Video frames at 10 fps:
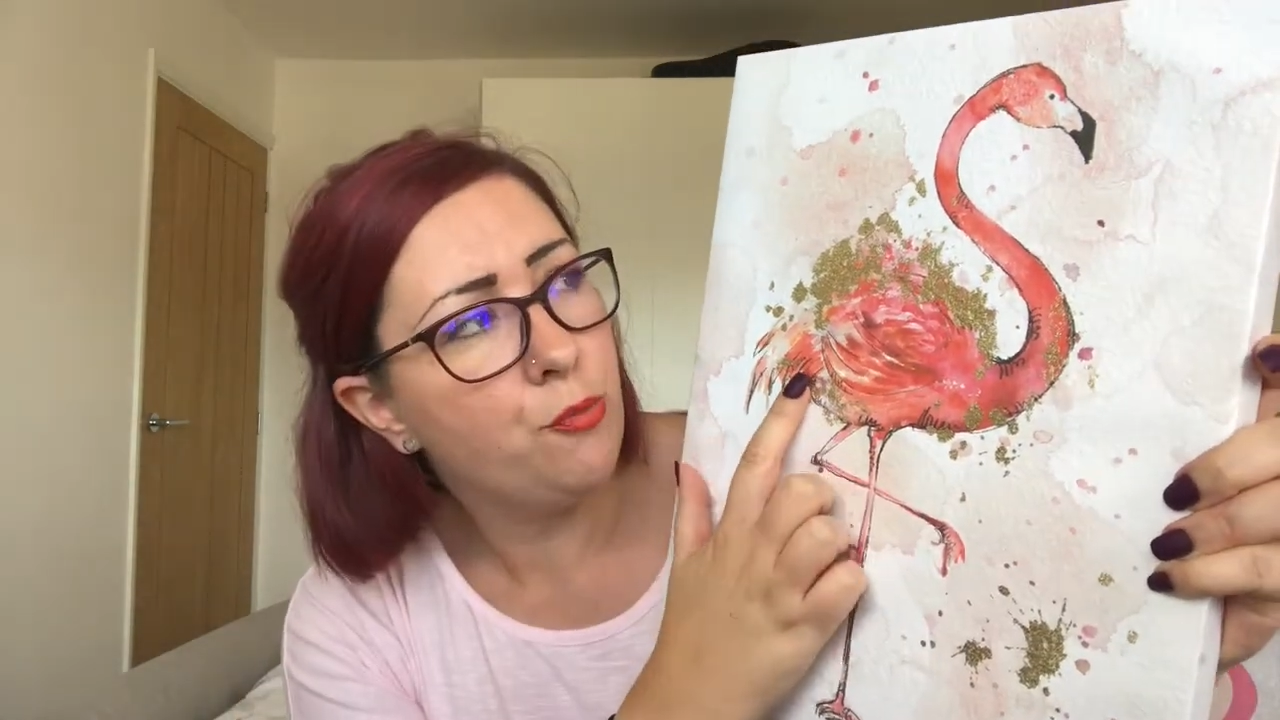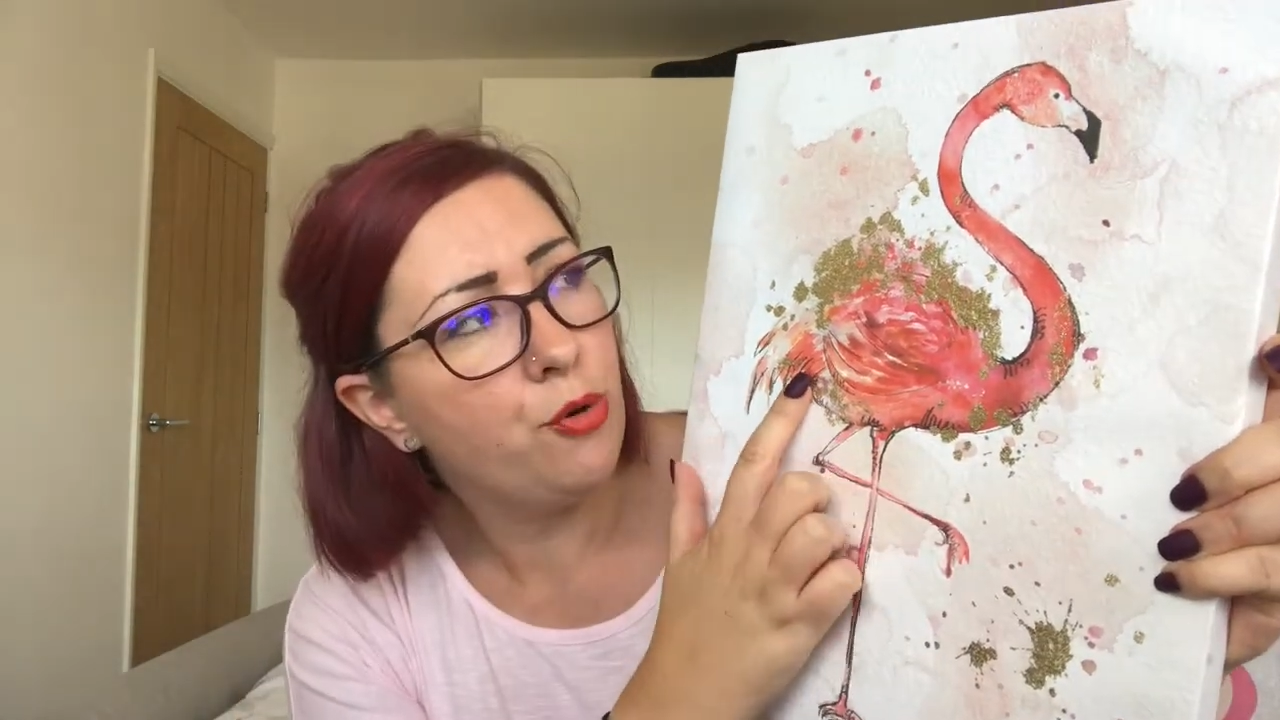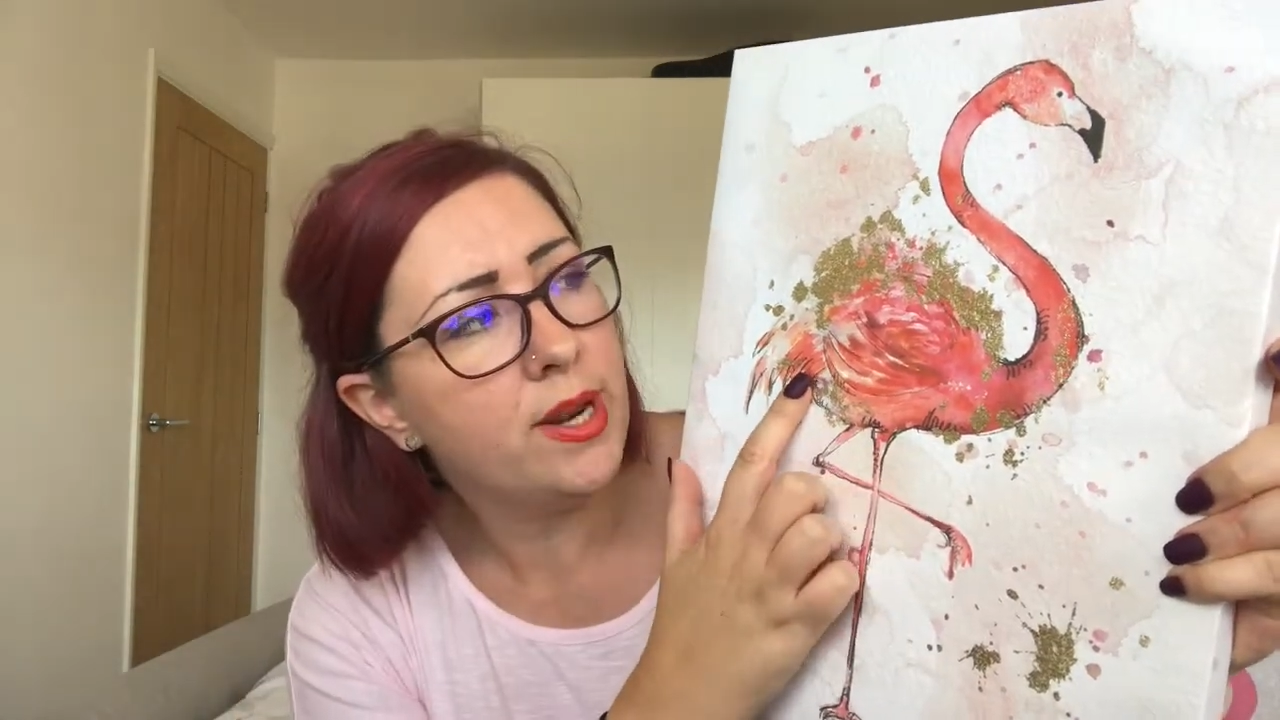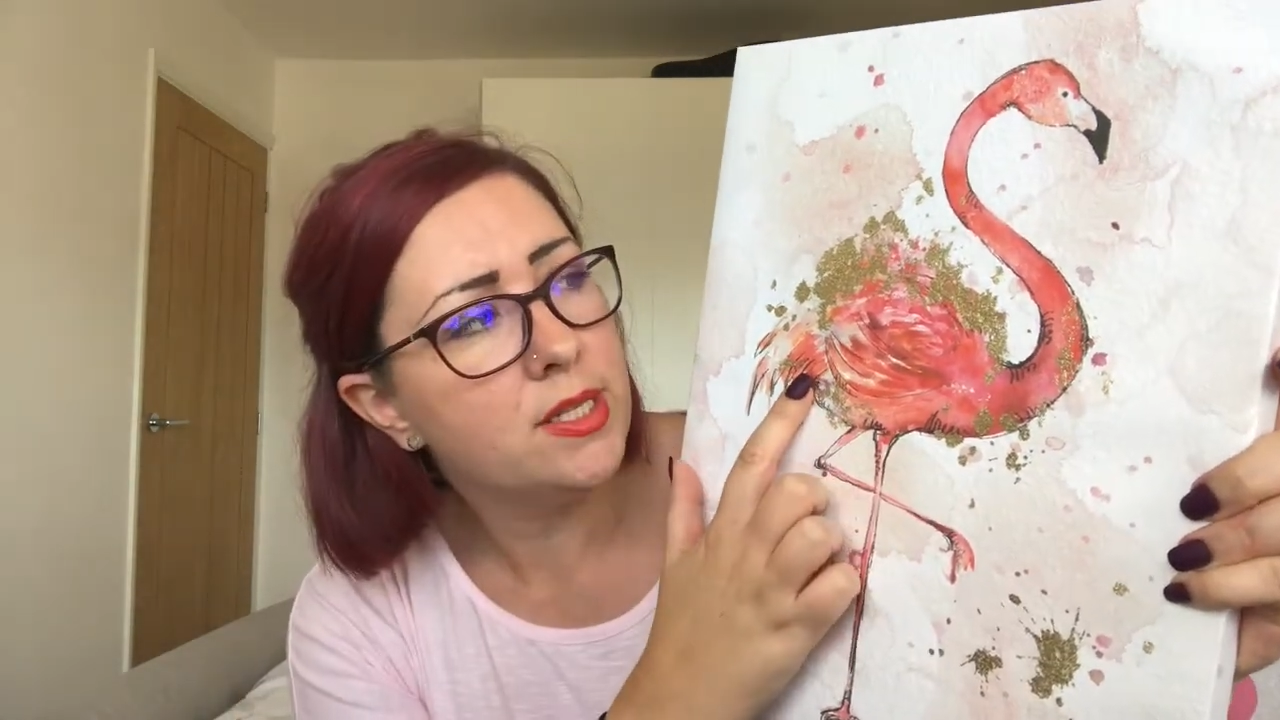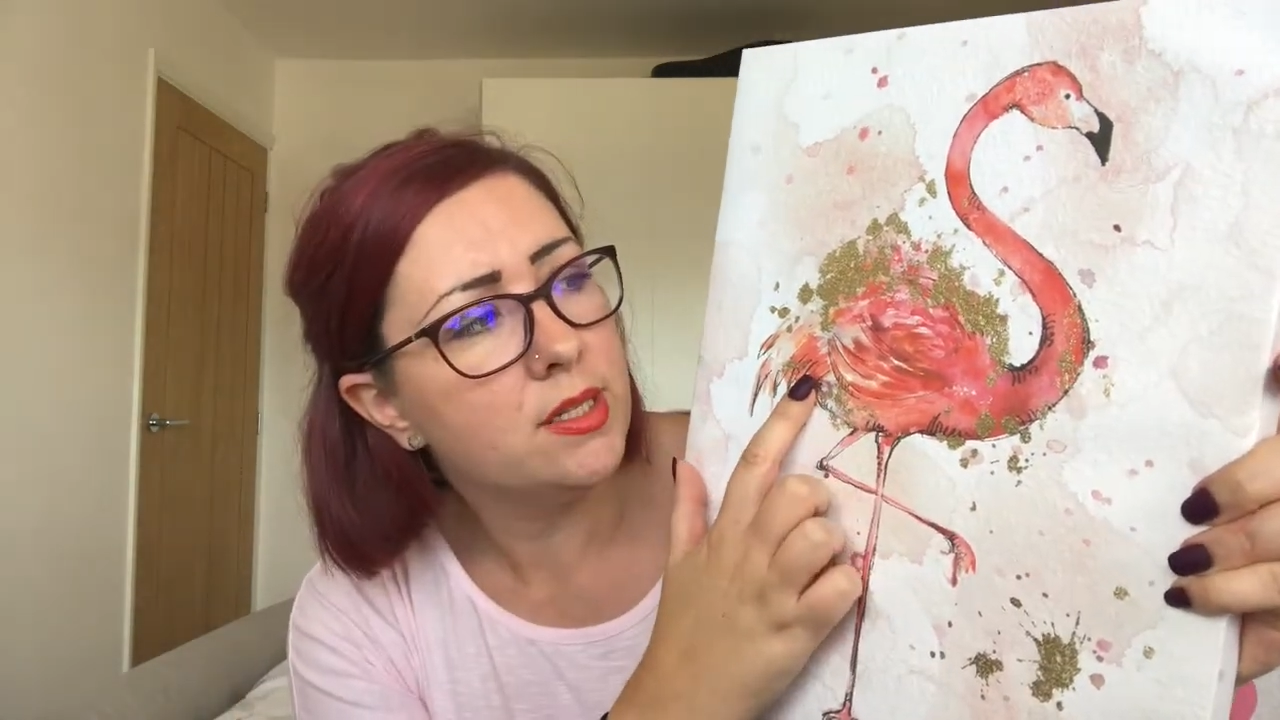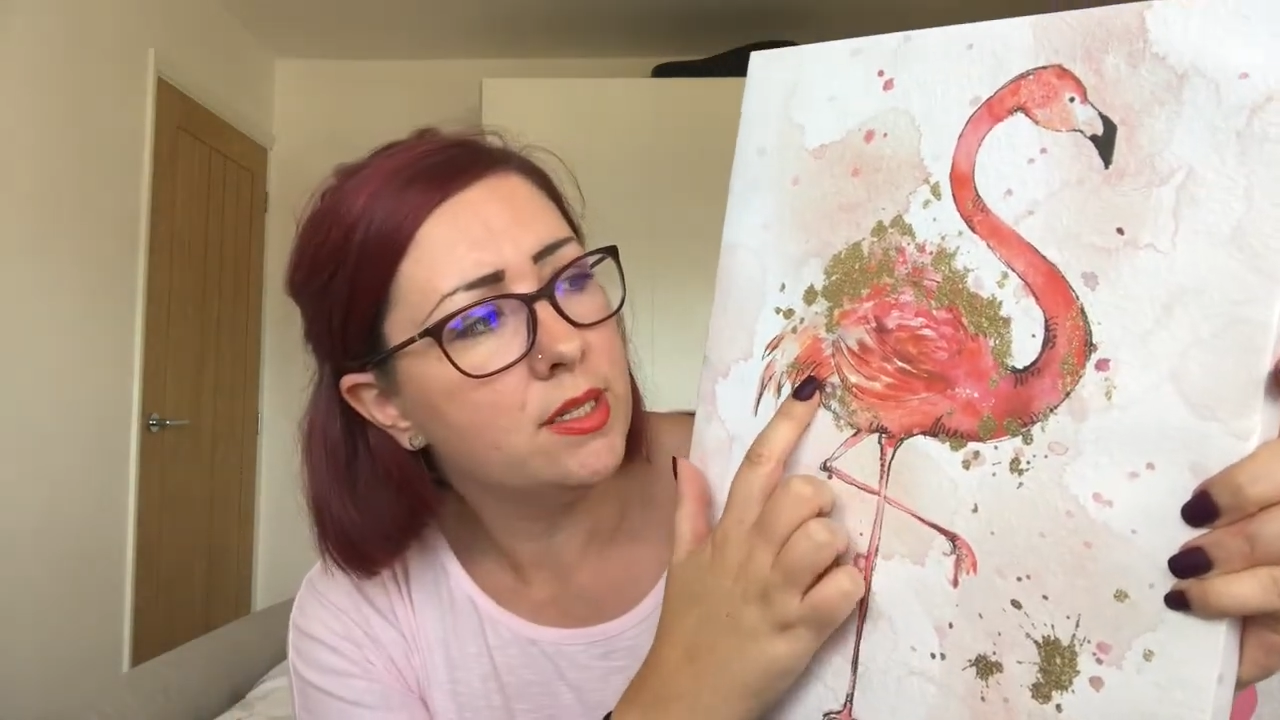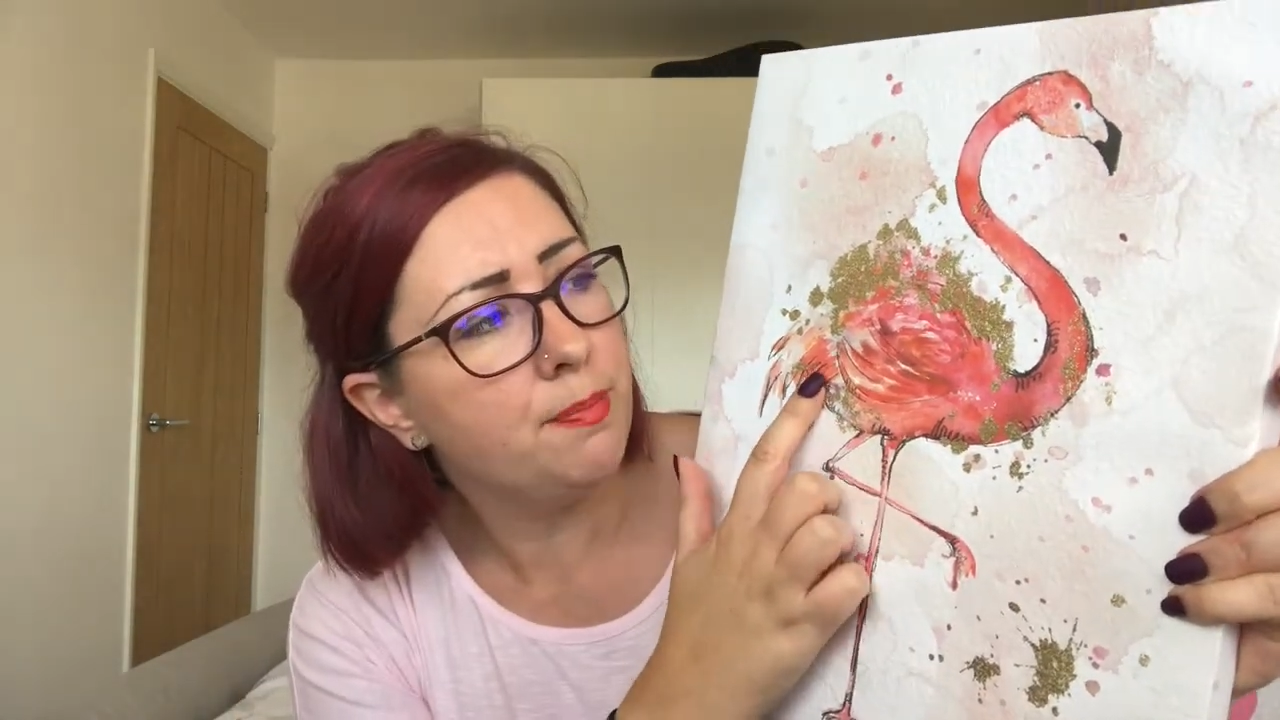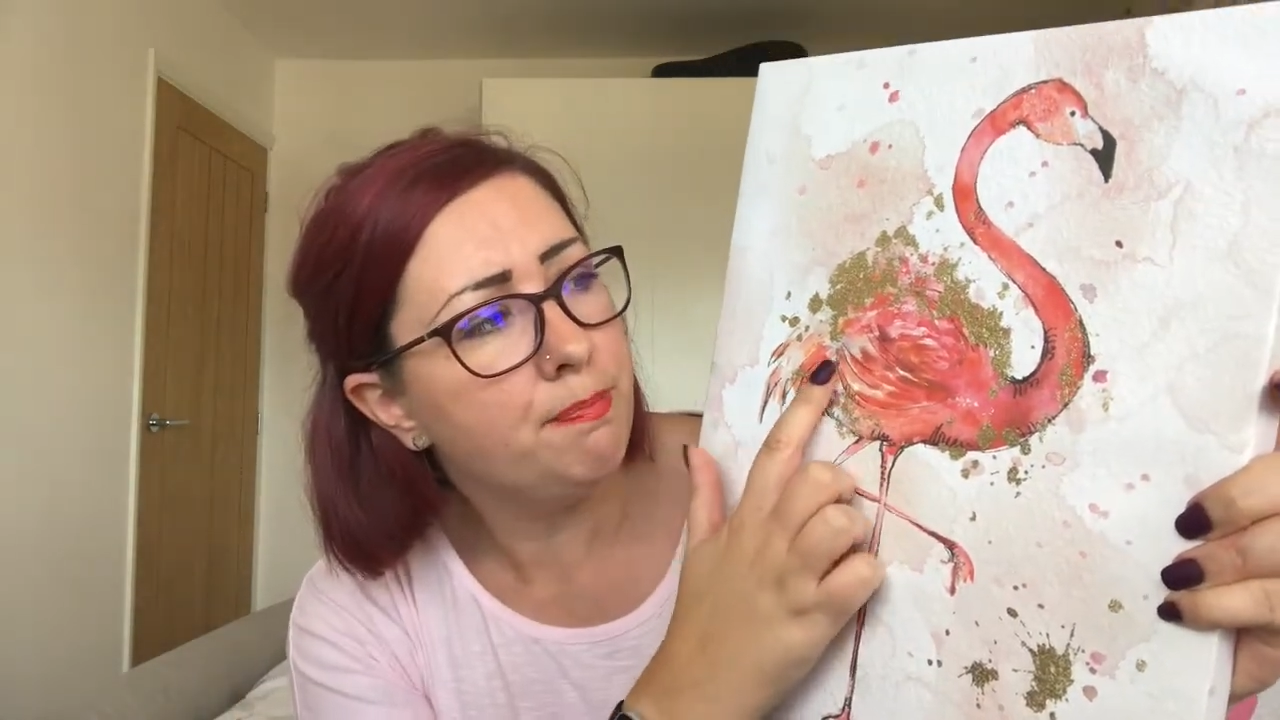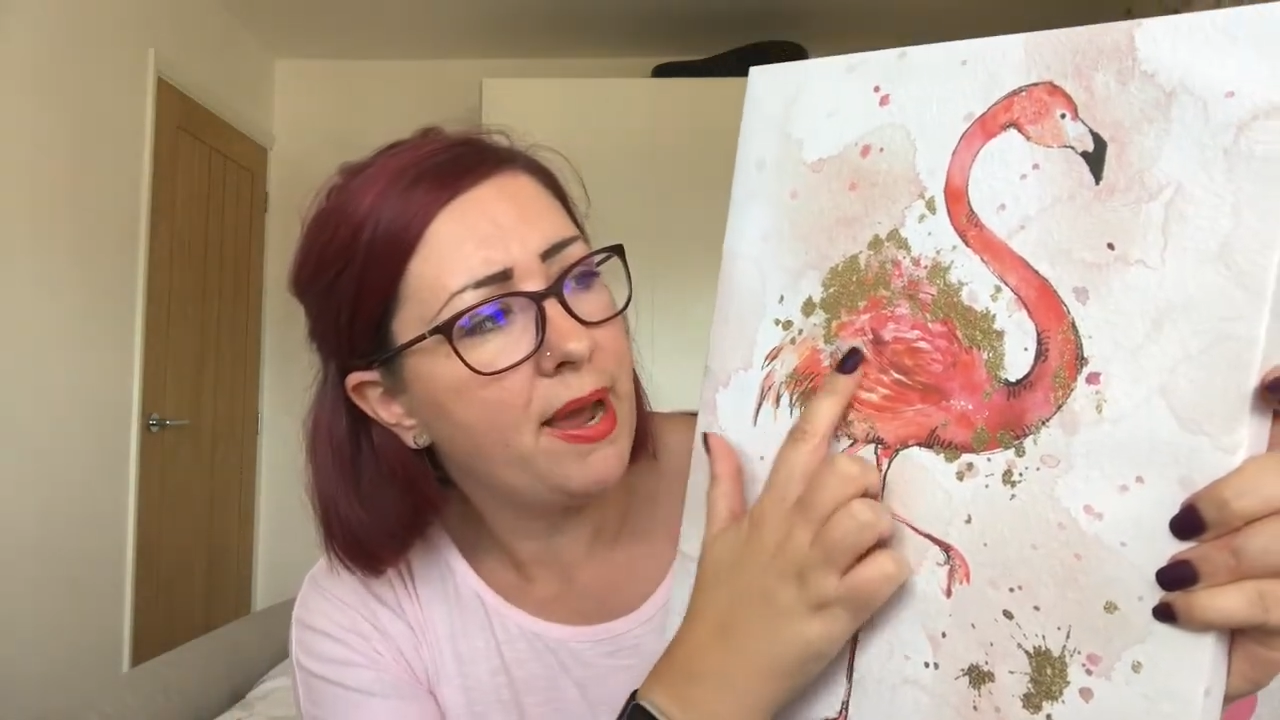print